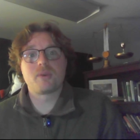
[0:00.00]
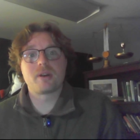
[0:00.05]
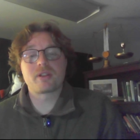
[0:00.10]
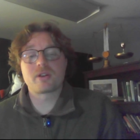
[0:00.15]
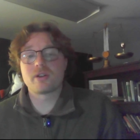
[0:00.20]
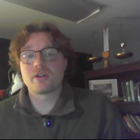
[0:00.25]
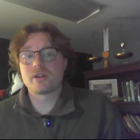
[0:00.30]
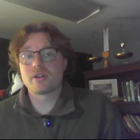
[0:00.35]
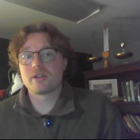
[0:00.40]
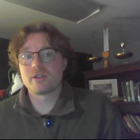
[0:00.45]

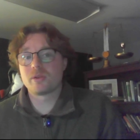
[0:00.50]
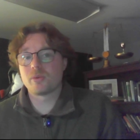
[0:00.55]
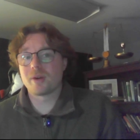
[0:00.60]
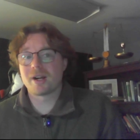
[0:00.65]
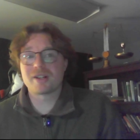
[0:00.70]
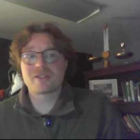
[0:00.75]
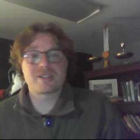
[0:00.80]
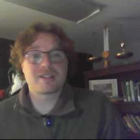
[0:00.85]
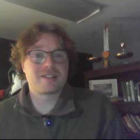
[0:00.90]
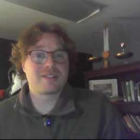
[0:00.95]
whether you're
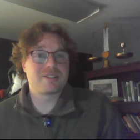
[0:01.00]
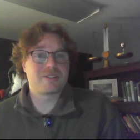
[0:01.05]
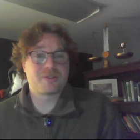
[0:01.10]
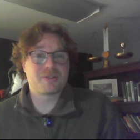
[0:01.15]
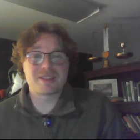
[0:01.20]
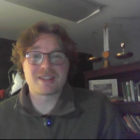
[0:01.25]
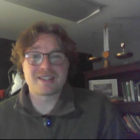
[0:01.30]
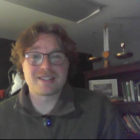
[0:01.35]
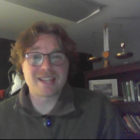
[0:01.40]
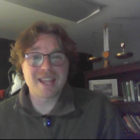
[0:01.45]
watching
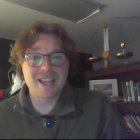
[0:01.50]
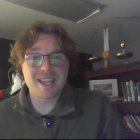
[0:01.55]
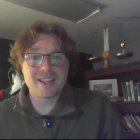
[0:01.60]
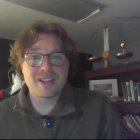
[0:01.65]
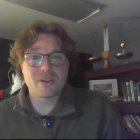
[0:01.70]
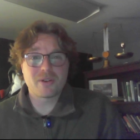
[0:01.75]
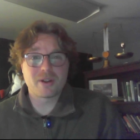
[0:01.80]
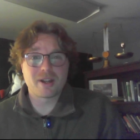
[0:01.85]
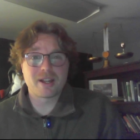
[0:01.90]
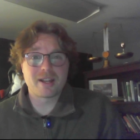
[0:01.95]
during the
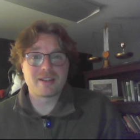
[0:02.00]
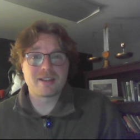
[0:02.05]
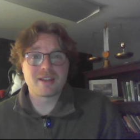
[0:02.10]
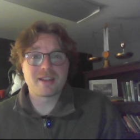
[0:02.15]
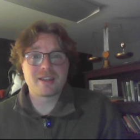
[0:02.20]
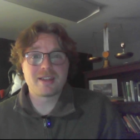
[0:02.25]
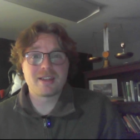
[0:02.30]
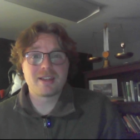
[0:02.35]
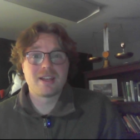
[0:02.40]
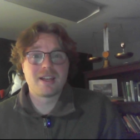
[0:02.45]
day or at
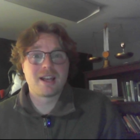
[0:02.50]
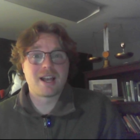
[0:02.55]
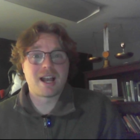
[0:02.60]
night,